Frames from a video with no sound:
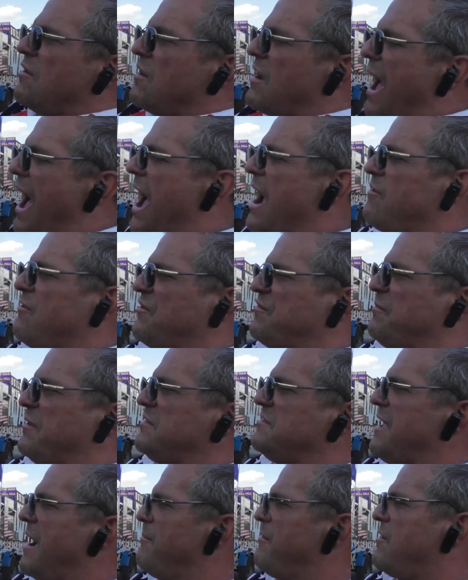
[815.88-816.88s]

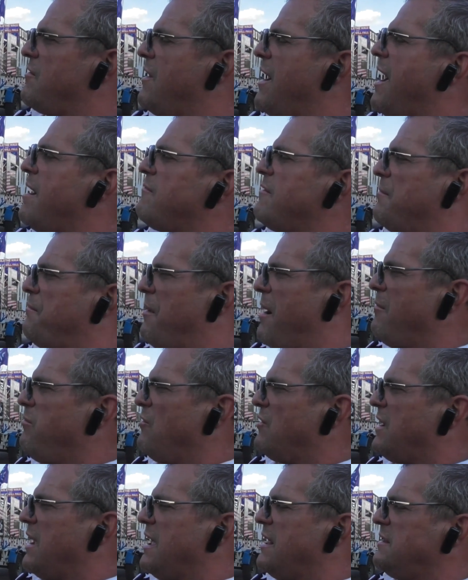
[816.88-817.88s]
congressman, Democrat,
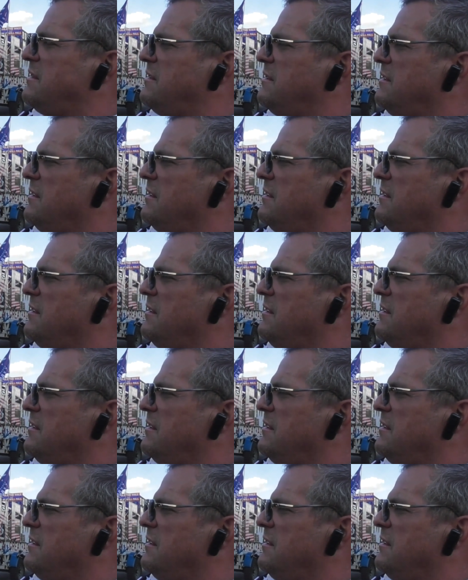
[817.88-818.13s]
Republican,